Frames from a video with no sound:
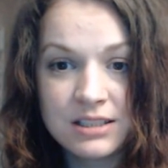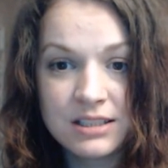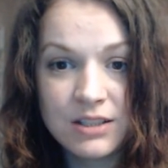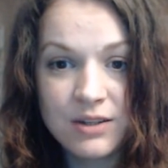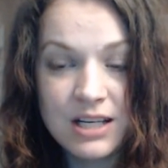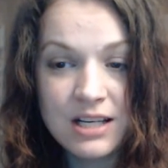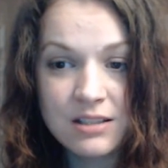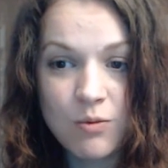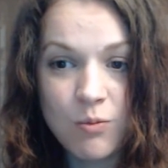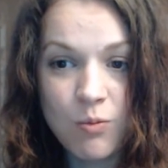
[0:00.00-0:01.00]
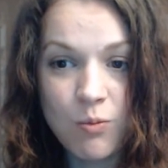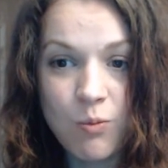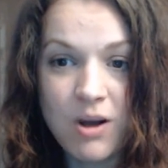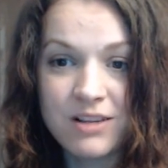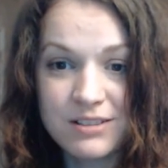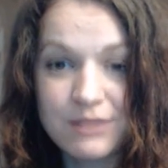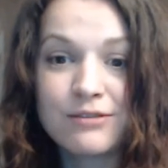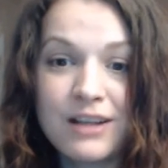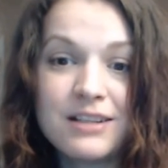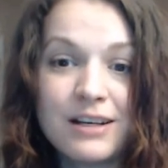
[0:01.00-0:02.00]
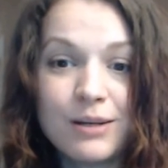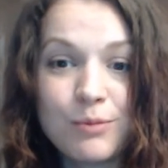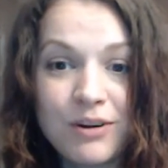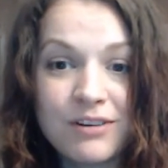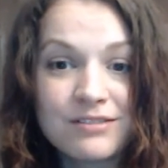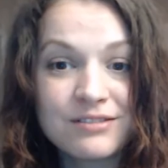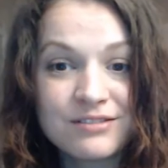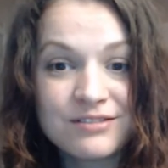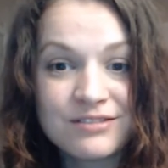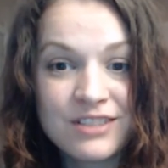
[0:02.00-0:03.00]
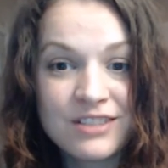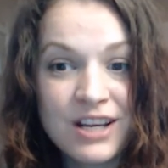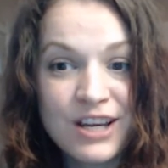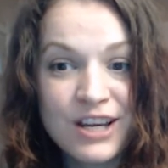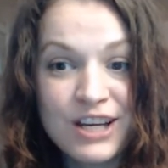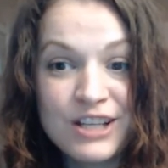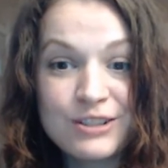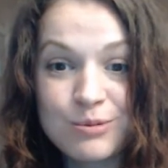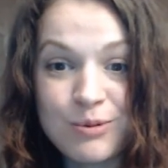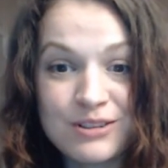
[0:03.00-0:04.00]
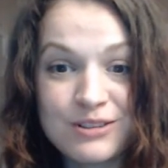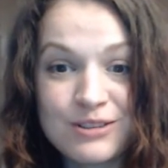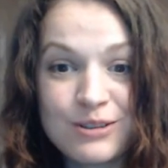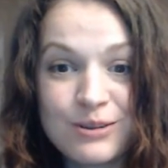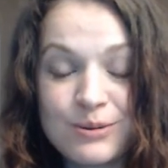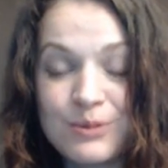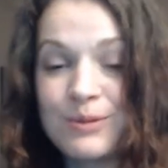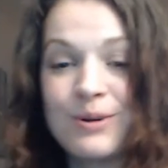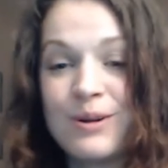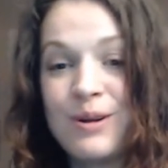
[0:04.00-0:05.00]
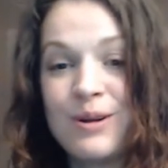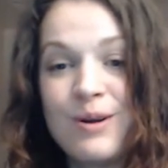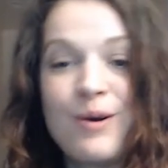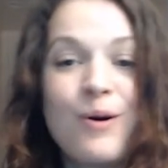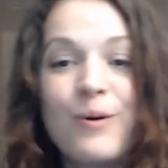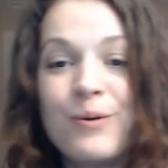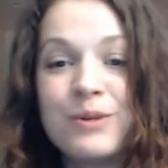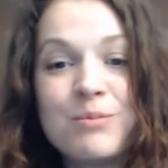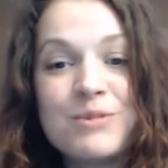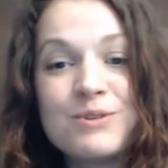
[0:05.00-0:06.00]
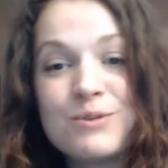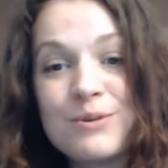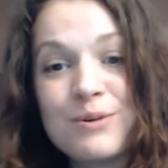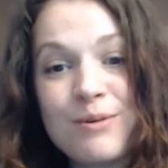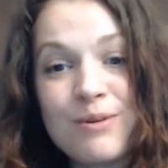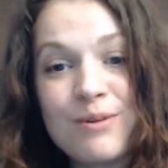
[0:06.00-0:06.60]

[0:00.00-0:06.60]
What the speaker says: You know, he doesn't want to fight anyone. He just wants to hold up his truth.